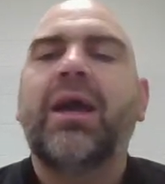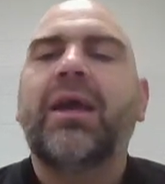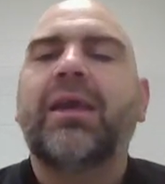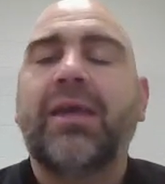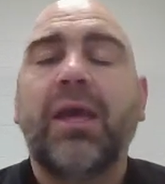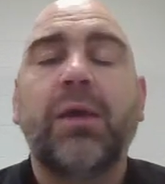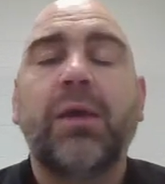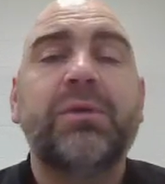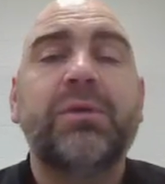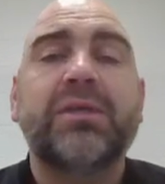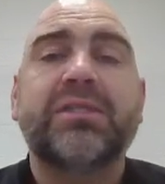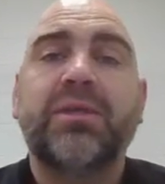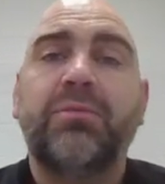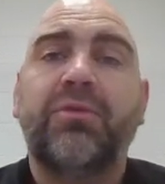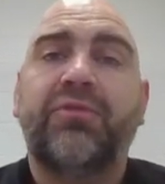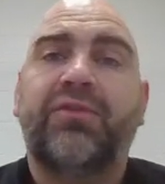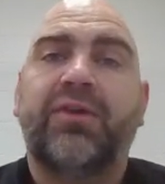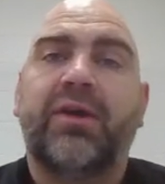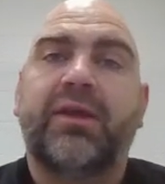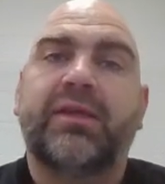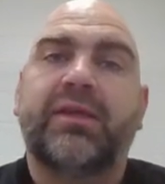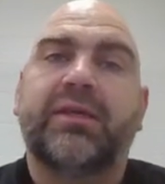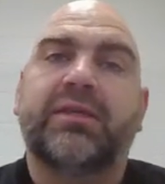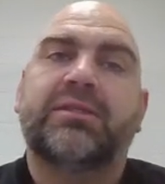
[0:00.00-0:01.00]
Can we
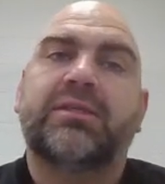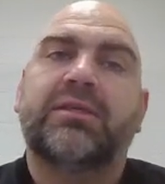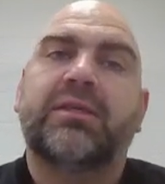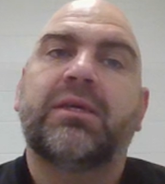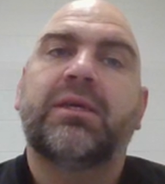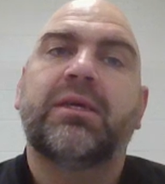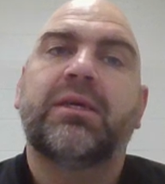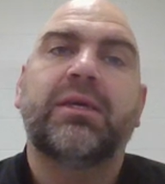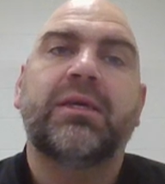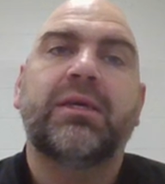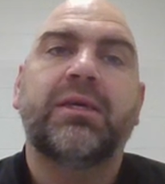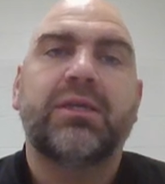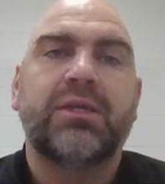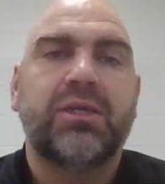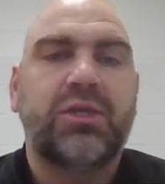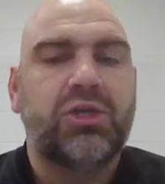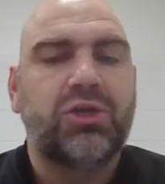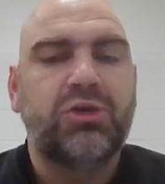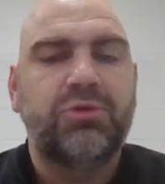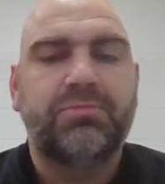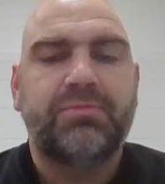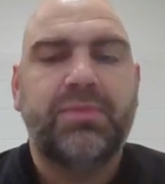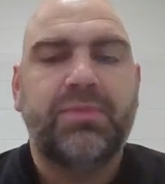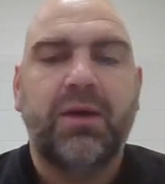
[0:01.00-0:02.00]
simplify this?
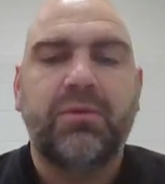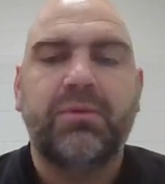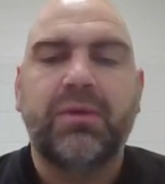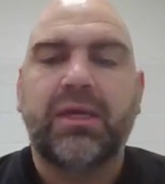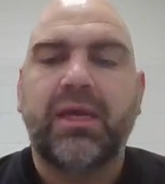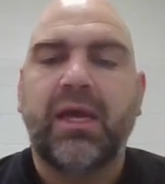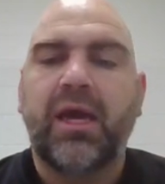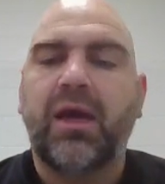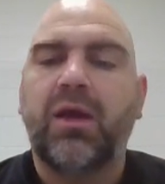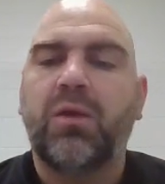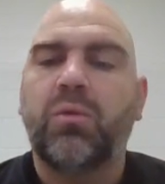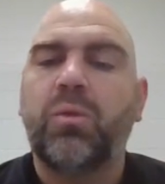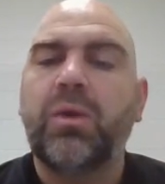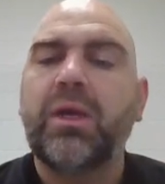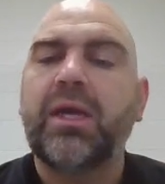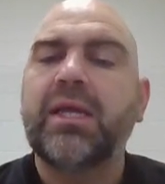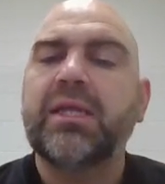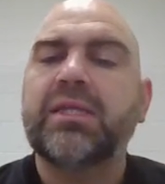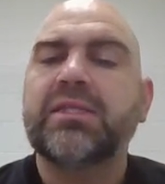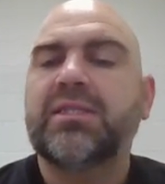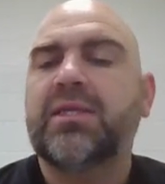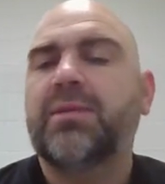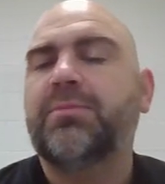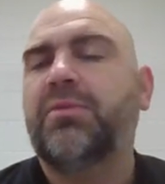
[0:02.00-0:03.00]
You bet we can. We
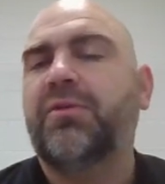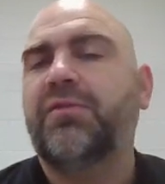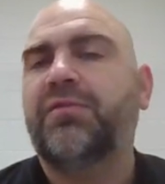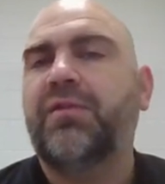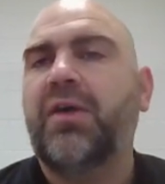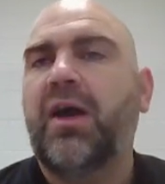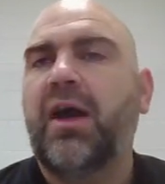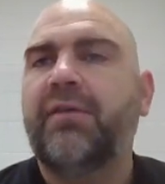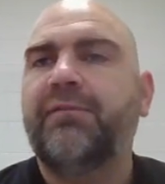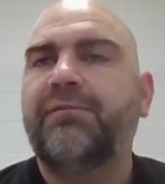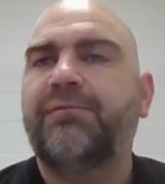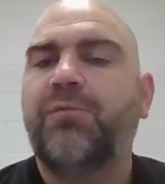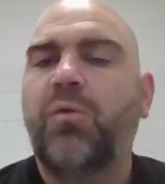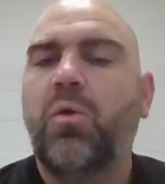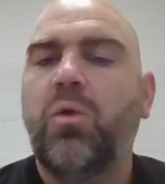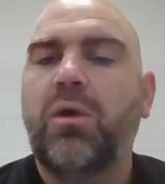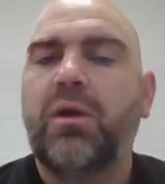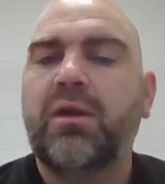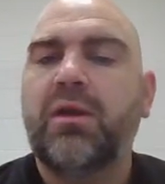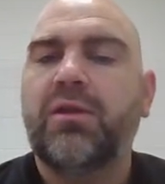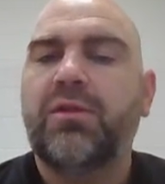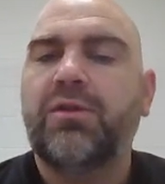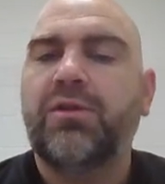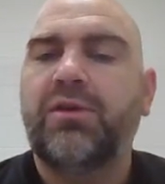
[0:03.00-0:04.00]
can simplify
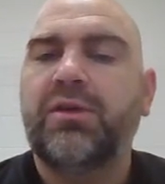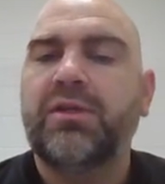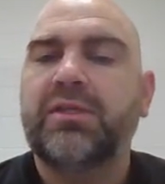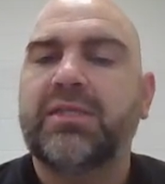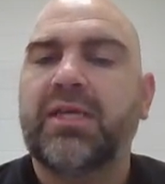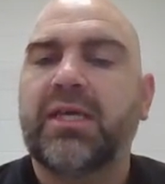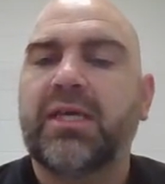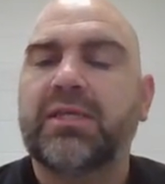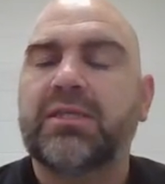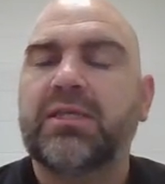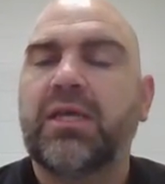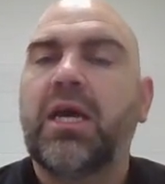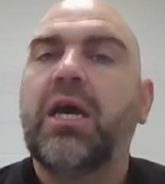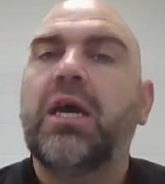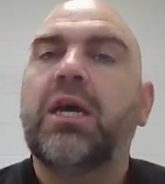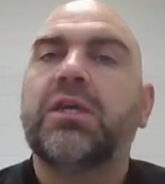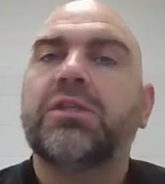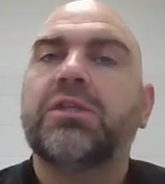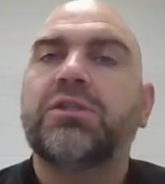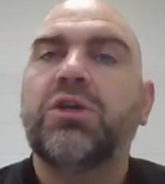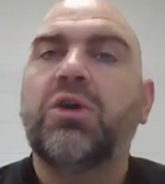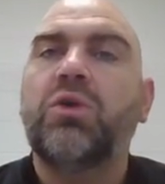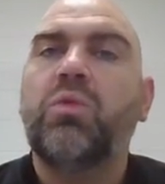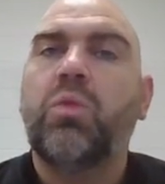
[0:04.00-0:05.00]
4 out of 36
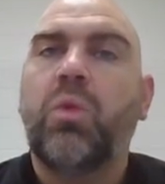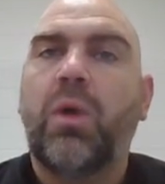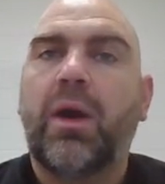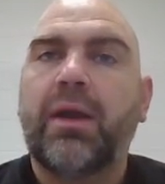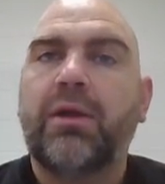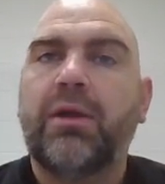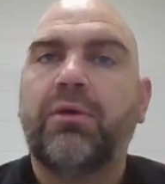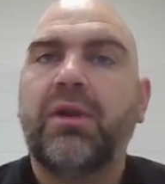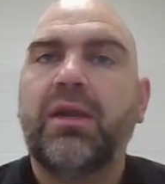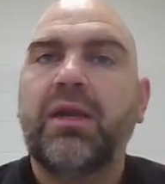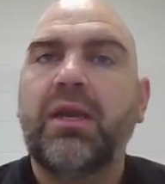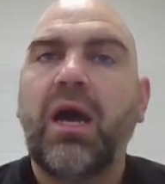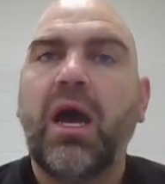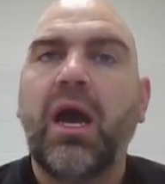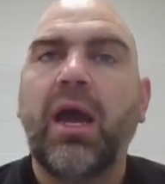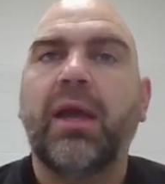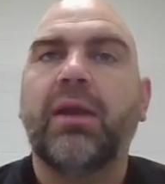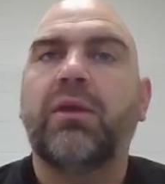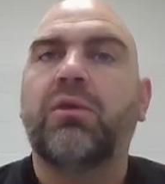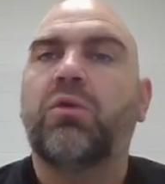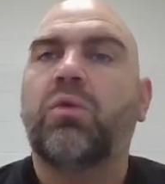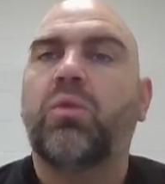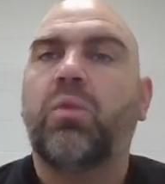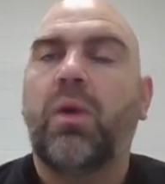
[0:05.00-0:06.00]
to 1 out of
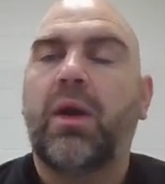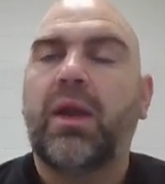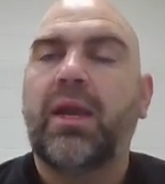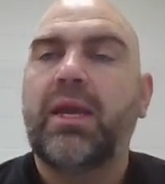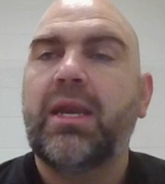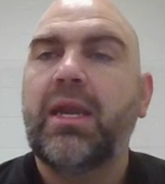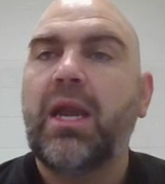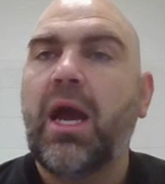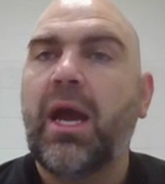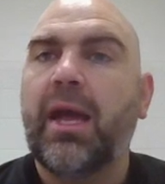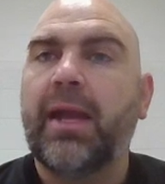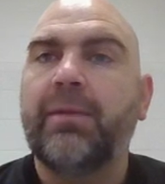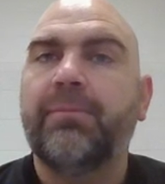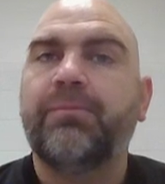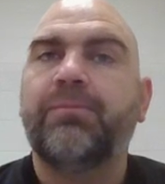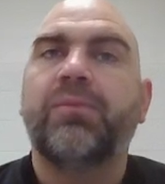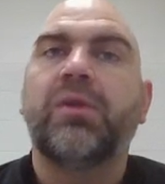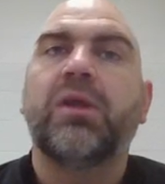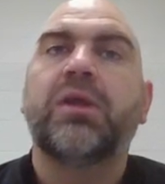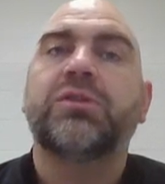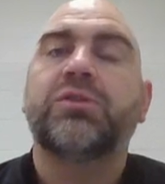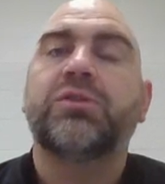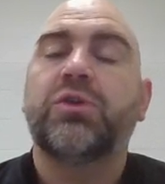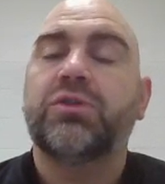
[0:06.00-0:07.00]
9, or 1 in 9.
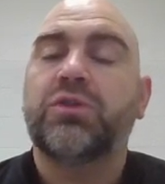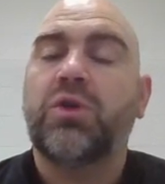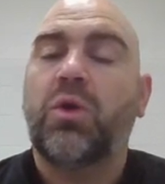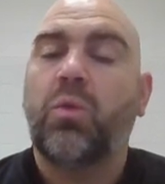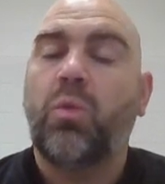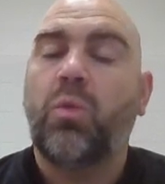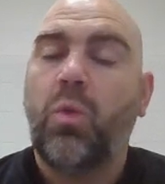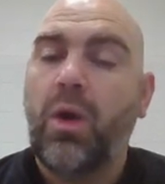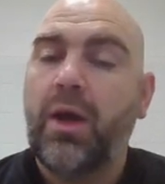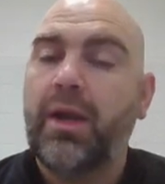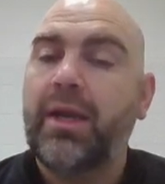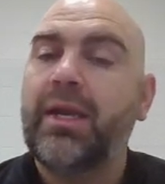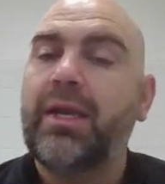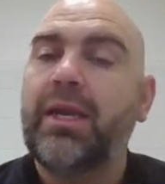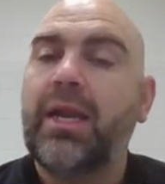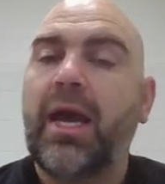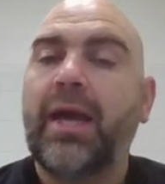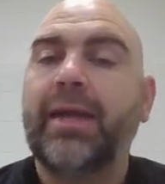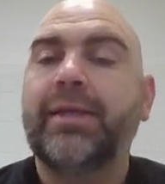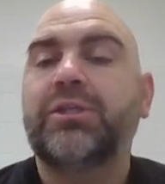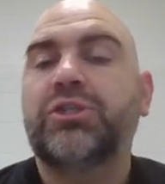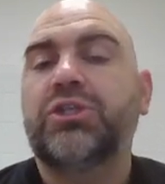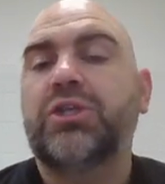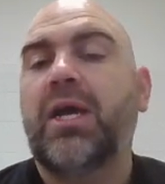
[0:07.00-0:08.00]
So there's a 1 in
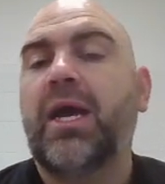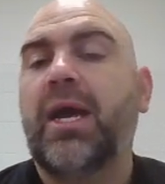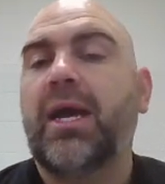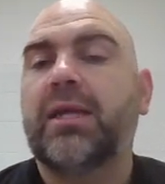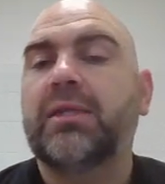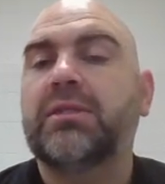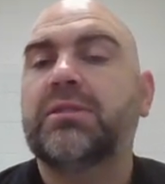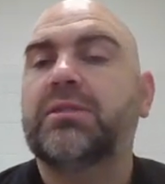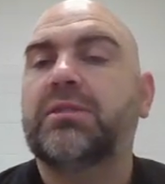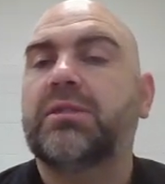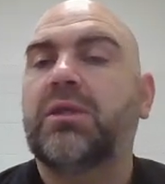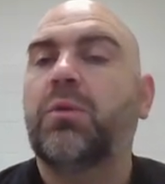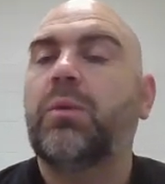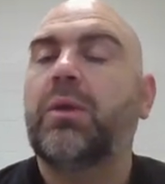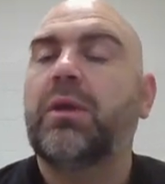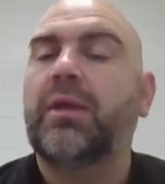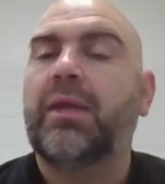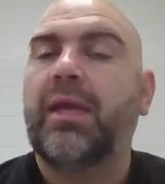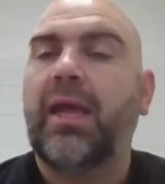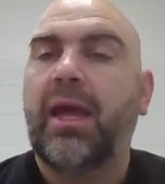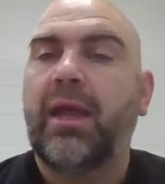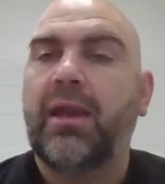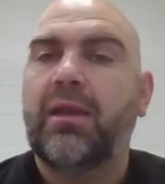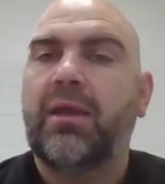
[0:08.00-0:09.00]
9 chance that we
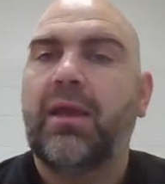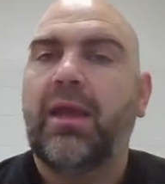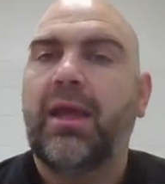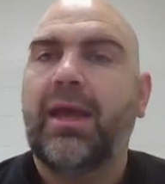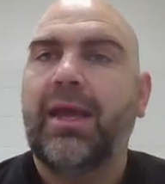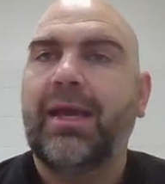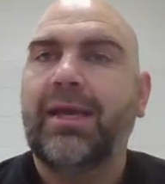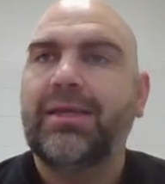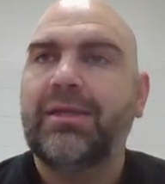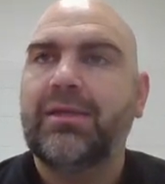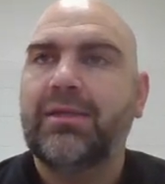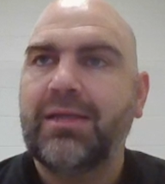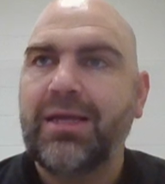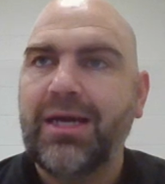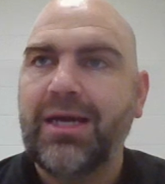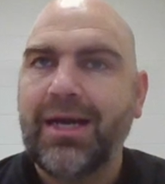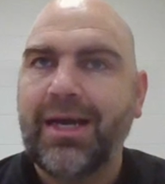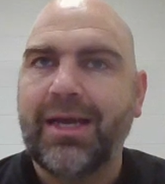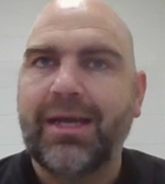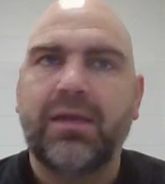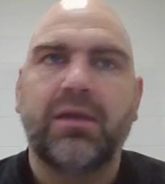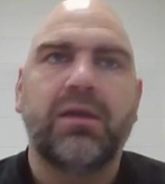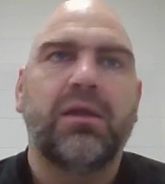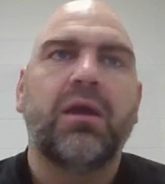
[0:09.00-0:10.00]
get a
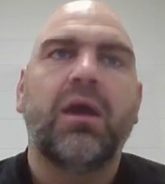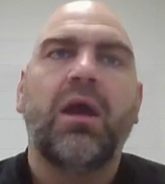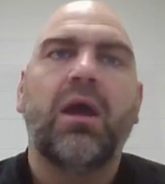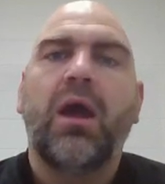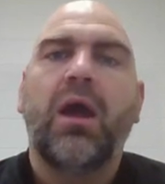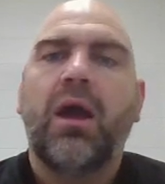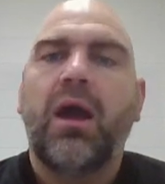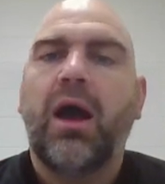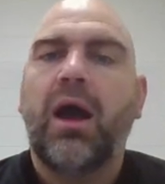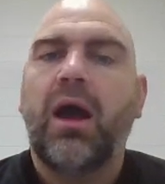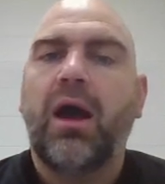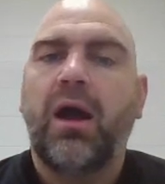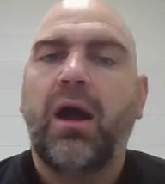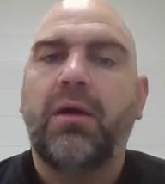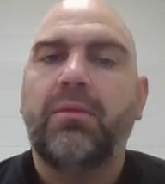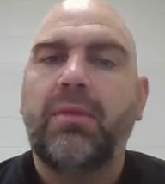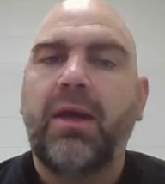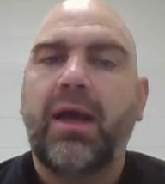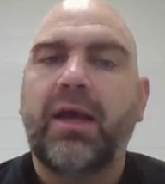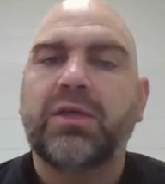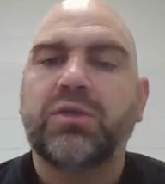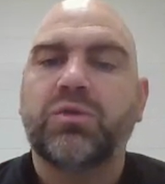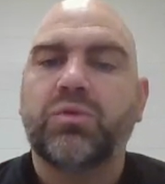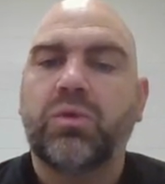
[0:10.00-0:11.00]
9
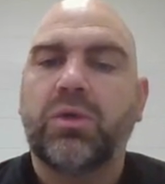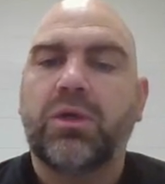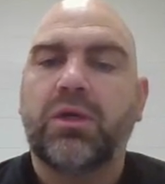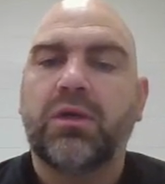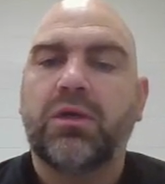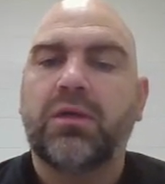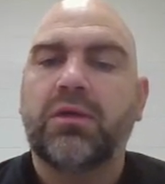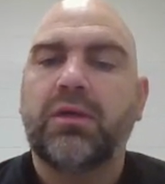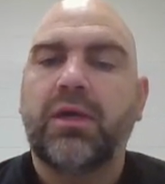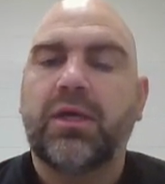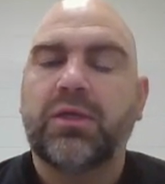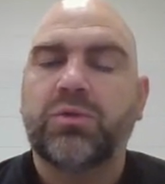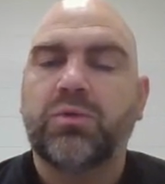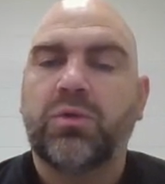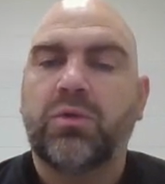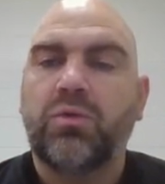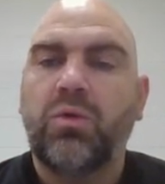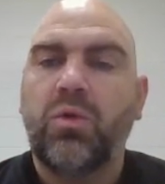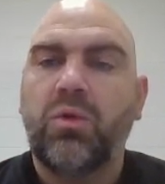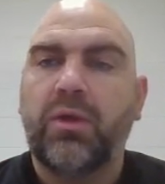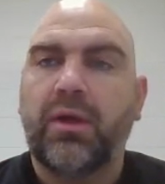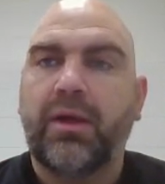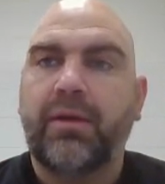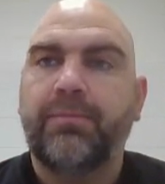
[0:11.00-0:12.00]
as we're
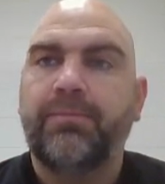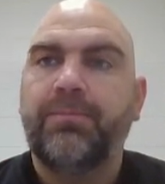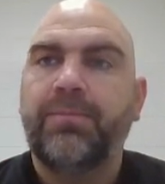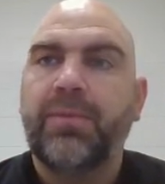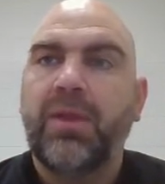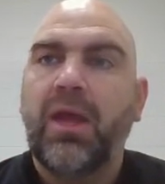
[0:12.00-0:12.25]
rolling.